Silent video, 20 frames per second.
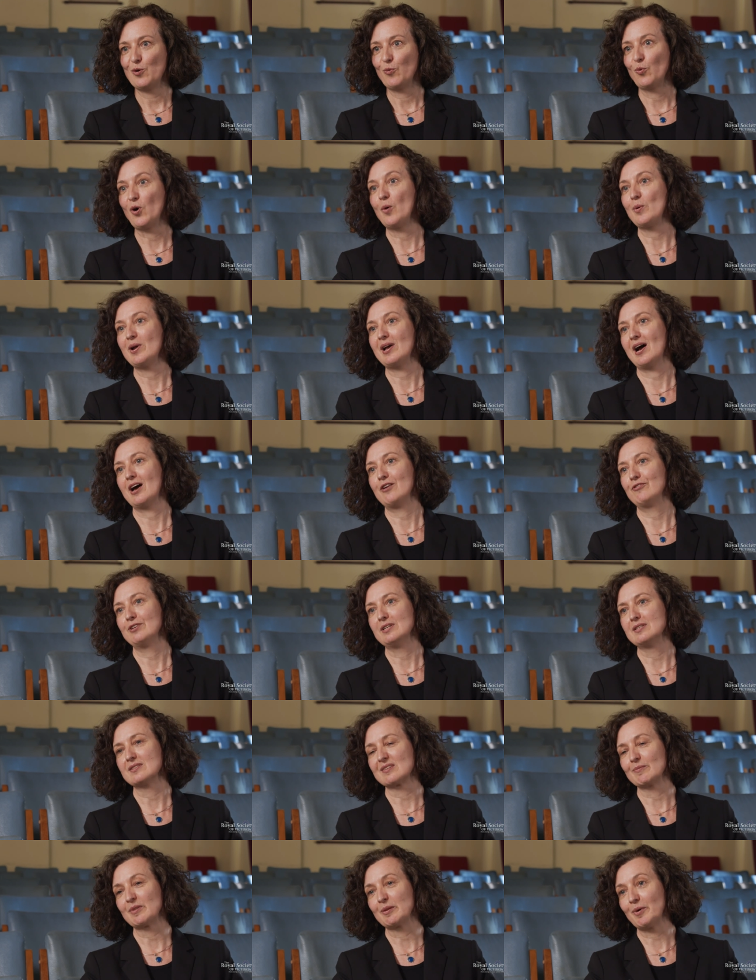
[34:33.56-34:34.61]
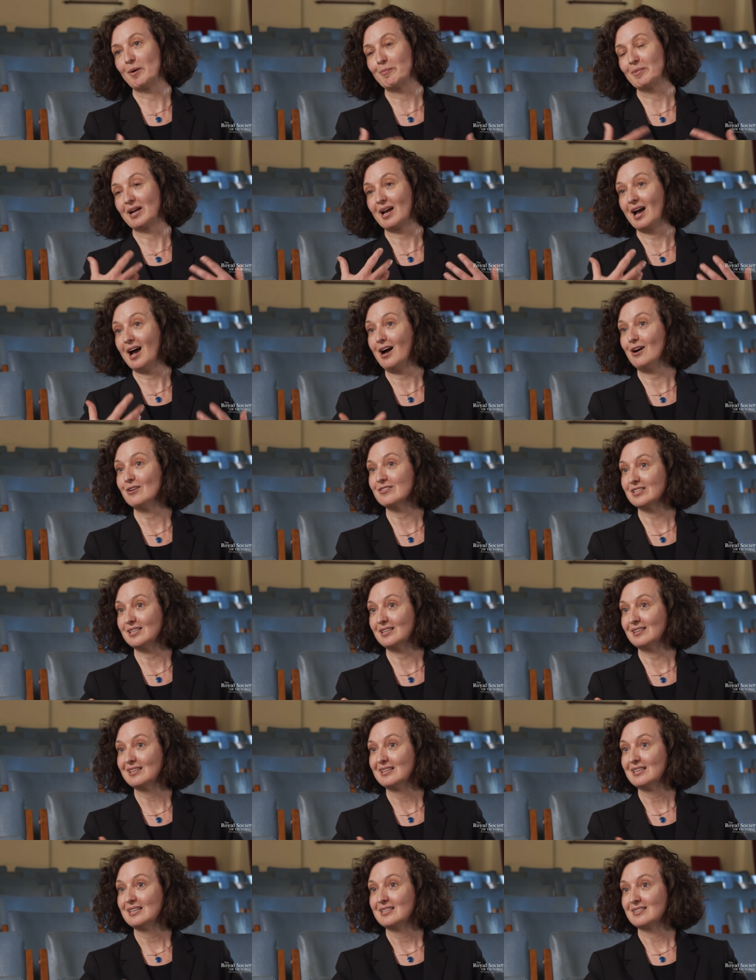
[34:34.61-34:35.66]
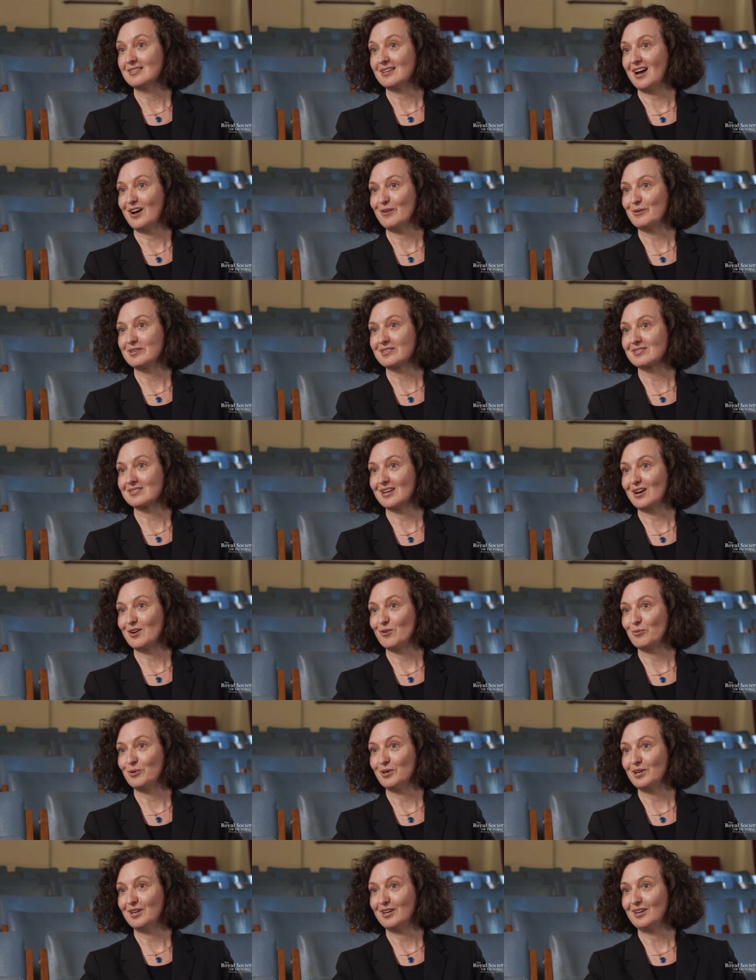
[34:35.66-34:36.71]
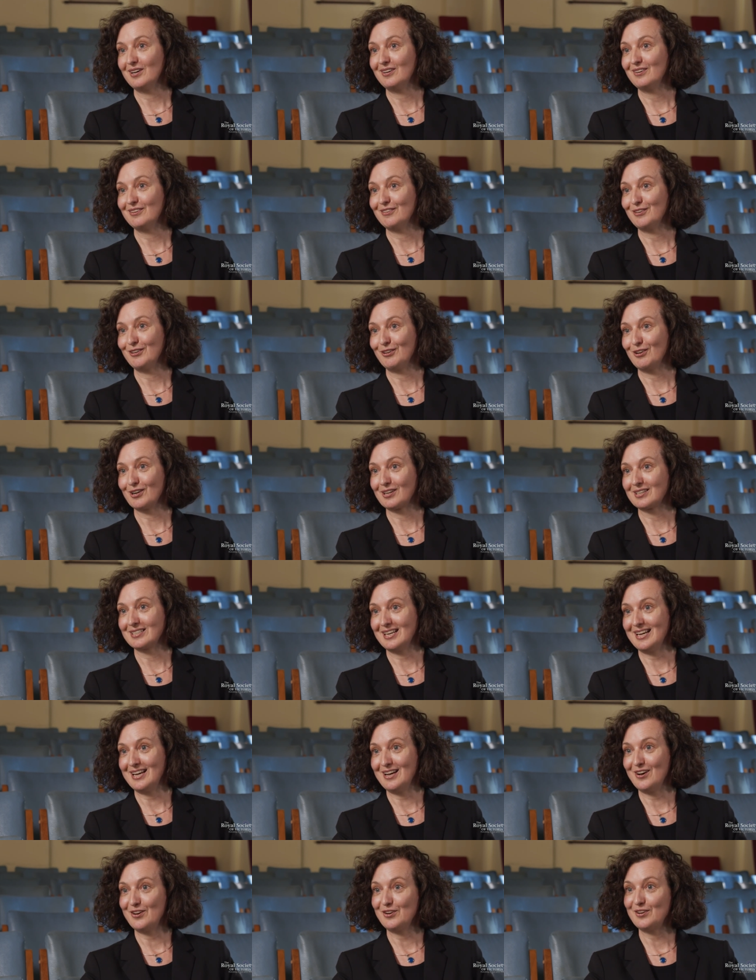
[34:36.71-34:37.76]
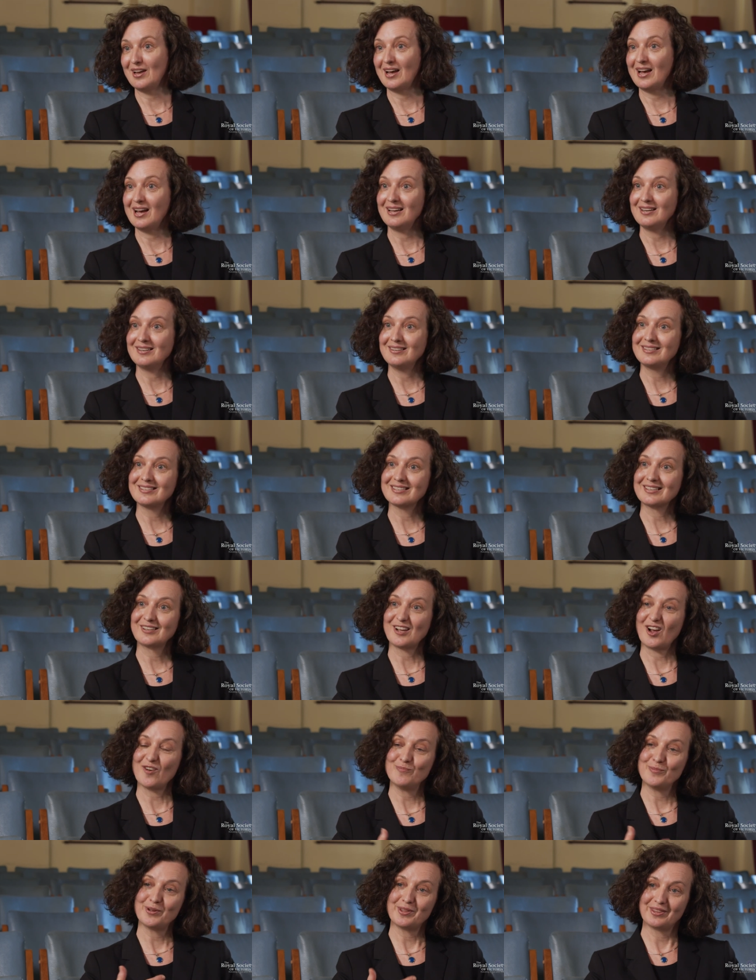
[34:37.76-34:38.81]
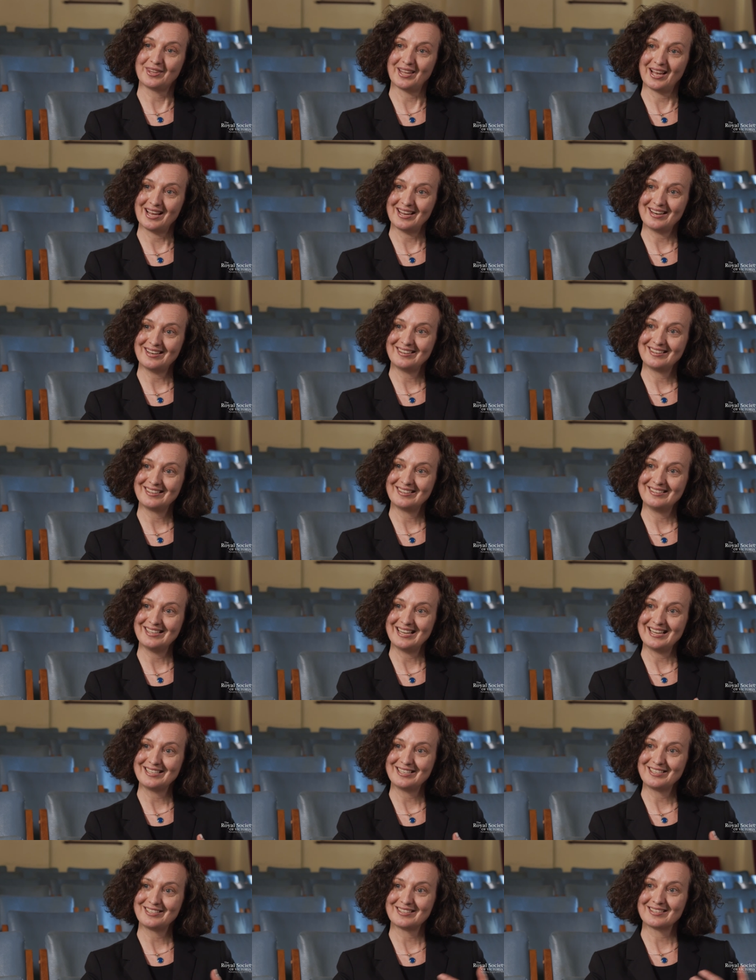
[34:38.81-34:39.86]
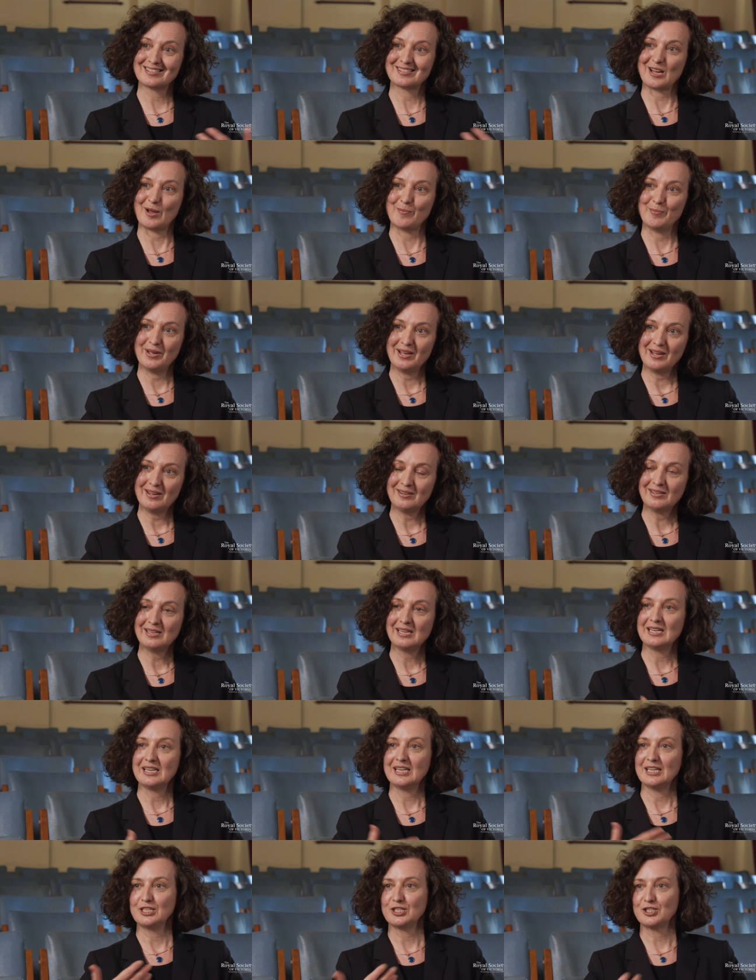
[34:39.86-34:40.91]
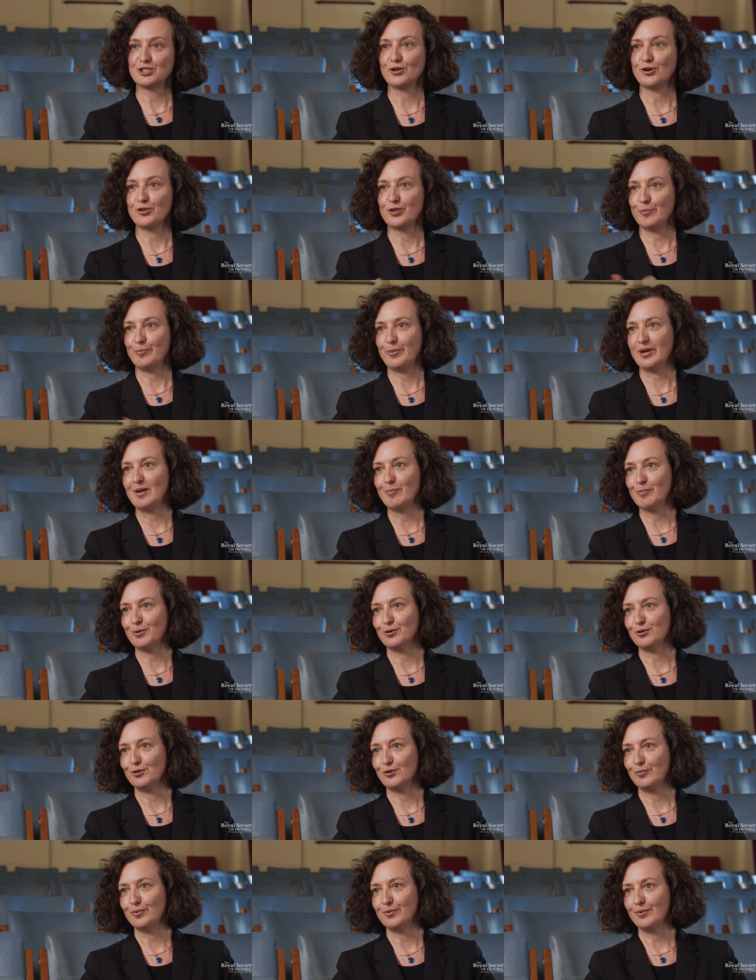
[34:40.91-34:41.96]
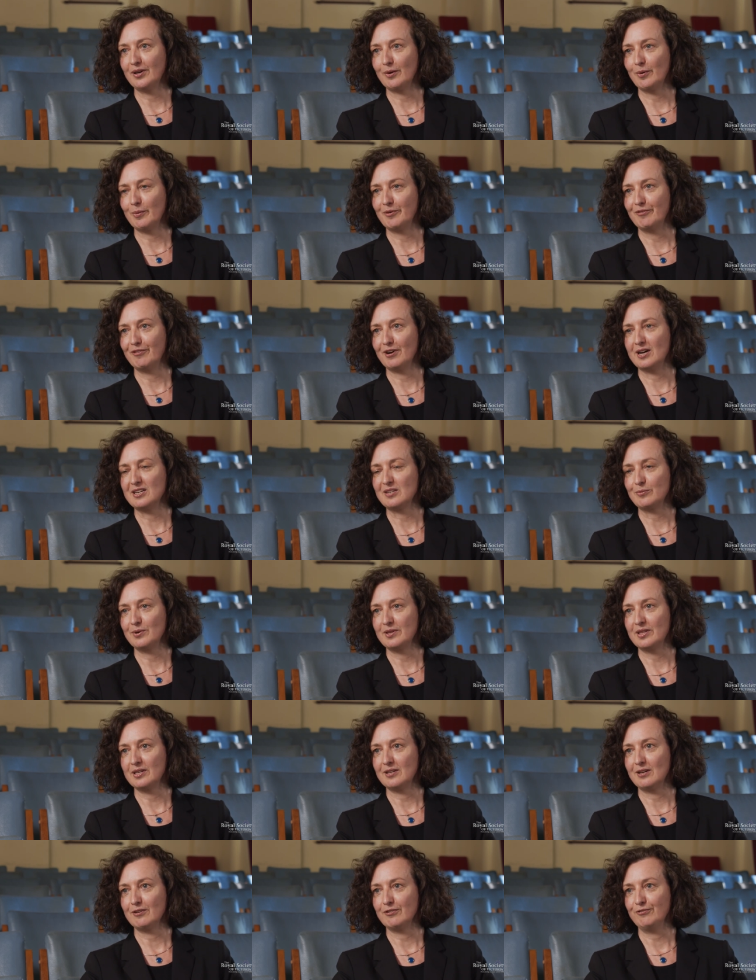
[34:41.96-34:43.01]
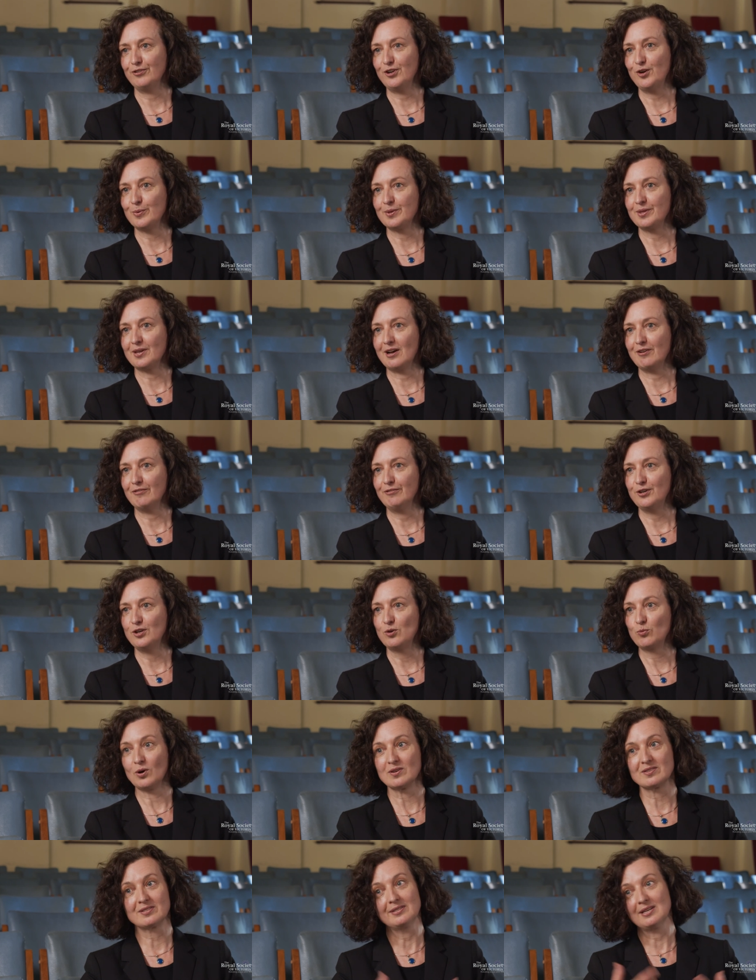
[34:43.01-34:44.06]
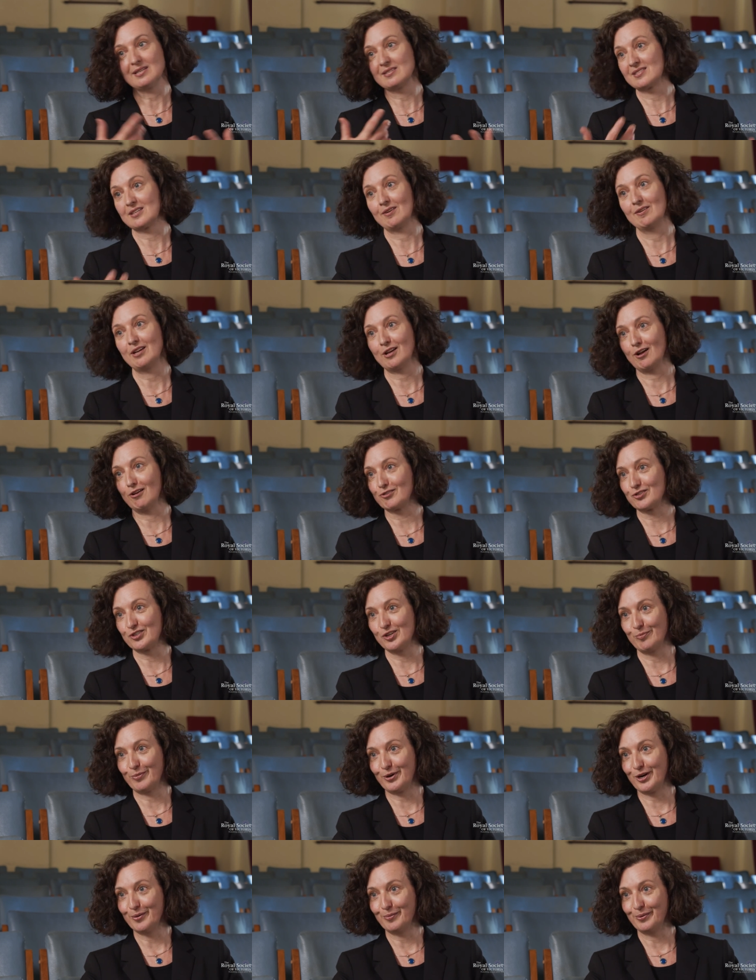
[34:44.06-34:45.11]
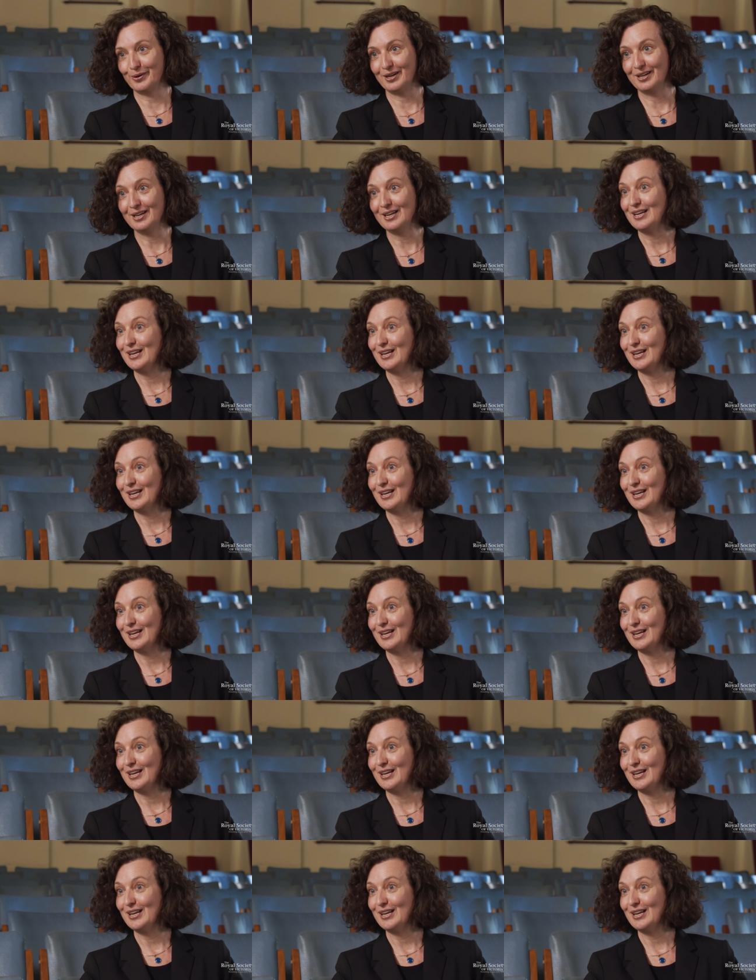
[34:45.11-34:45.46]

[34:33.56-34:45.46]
where we had, for instance, some of the public housing towers that were locked down, and government then needed to step in, ensure that people, you know, were provided with enough food, but that food wasn't necessarily culturally appropriate.